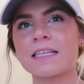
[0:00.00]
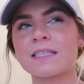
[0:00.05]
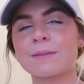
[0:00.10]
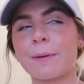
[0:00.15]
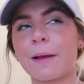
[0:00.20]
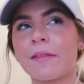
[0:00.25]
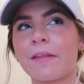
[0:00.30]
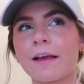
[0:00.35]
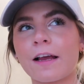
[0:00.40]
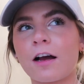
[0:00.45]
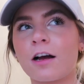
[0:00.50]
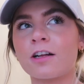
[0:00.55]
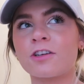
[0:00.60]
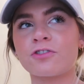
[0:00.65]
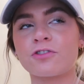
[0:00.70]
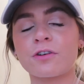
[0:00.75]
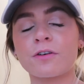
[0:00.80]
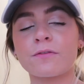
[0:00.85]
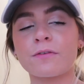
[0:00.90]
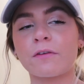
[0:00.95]
spent like
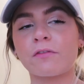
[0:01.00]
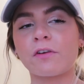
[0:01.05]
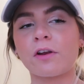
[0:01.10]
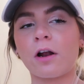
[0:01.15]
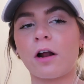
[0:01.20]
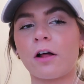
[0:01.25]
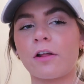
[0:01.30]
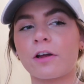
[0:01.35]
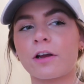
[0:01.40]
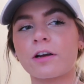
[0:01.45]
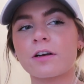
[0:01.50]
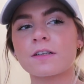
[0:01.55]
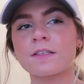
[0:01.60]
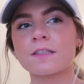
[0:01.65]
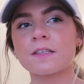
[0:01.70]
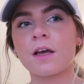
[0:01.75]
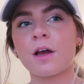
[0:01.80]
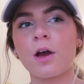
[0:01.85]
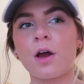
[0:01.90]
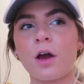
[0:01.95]
$150,
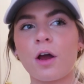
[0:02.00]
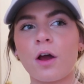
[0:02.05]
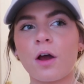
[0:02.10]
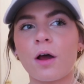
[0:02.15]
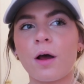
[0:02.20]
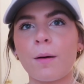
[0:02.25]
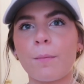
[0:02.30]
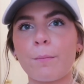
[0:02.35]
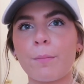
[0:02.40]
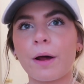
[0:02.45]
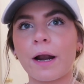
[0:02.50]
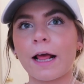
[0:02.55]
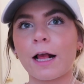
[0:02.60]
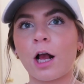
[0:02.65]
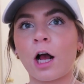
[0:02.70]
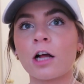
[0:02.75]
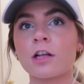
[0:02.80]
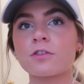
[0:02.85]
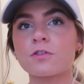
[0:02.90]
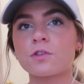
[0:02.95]
but I
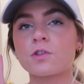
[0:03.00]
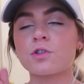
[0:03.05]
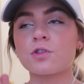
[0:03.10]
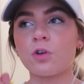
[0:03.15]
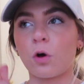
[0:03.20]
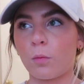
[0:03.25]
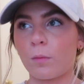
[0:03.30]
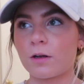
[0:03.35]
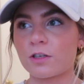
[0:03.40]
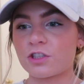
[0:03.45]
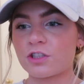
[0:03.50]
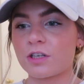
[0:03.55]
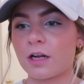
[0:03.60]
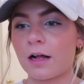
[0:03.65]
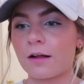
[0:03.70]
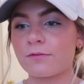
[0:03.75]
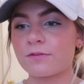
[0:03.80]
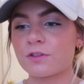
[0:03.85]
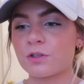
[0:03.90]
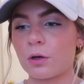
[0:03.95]
got so much
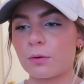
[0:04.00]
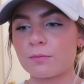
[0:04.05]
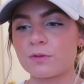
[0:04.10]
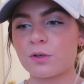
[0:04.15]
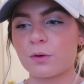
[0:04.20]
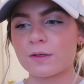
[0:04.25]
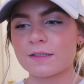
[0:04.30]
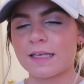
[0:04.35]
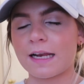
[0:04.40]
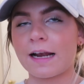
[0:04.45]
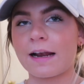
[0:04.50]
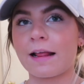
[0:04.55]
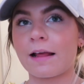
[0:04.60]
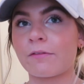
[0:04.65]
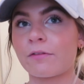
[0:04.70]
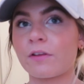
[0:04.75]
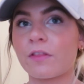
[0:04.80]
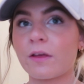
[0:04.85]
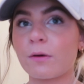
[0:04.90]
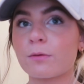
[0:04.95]
stuff, so I'm so excited.
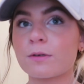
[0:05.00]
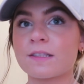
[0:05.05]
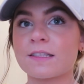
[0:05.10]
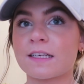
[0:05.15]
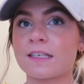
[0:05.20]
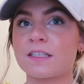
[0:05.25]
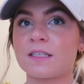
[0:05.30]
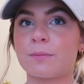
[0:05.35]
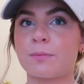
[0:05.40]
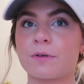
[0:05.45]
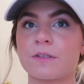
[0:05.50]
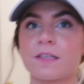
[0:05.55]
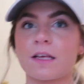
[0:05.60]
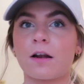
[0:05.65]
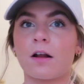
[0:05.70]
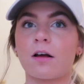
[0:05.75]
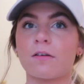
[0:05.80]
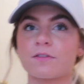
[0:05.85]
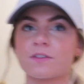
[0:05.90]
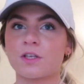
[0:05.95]
Everything was
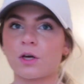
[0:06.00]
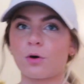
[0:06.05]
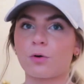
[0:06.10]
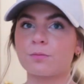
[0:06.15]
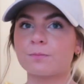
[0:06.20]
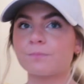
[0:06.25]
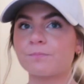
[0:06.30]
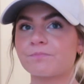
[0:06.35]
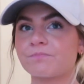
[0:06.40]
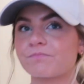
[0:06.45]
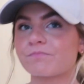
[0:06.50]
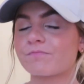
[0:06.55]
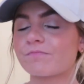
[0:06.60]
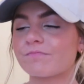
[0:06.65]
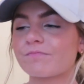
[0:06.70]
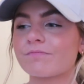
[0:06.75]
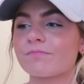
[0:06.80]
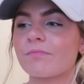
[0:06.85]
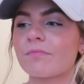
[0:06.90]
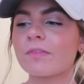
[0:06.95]
60% off, so
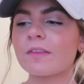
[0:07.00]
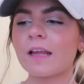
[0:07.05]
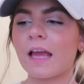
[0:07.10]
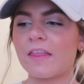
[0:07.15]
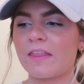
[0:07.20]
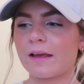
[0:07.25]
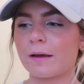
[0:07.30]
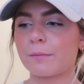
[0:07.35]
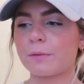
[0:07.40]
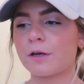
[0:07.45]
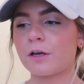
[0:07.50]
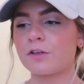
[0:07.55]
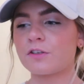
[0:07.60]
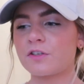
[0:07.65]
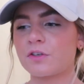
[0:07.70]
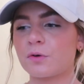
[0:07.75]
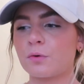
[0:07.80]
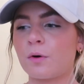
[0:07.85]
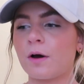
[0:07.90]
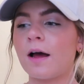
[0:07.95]
I think I'm gonna
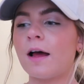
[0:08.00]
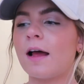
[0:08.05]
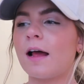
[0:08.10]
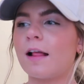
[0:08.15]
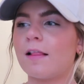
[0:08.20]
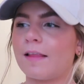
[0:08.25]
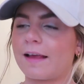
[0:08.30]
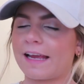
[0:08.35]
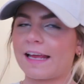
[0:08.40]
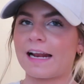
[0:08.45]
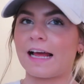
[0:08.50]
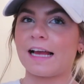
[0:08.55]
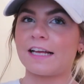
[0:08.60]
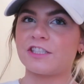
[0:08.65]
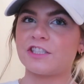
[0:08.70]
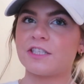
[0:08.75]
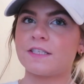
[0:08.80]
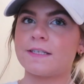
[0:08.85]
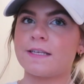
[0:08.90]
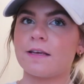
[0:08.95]
do like an
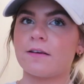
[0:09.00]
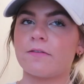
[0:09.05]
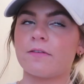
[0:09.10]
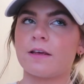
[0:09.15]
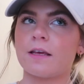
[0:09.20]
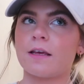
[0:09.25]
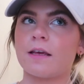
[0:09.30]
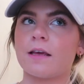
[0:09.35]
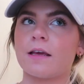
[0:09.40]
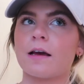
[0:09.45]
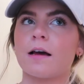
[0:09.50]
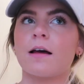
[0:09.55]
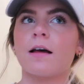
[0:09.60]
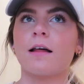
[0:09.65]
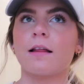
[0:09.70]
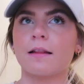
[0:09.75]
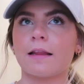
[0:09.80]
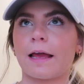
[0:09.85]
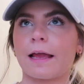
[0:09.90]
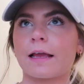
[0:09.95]
IGTV,
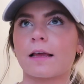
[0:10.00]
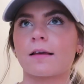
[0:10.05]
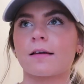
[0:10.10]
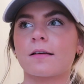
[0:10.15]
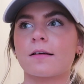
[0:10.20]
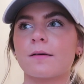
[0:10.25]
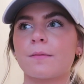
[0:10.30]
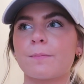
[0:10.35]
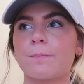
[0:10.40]
like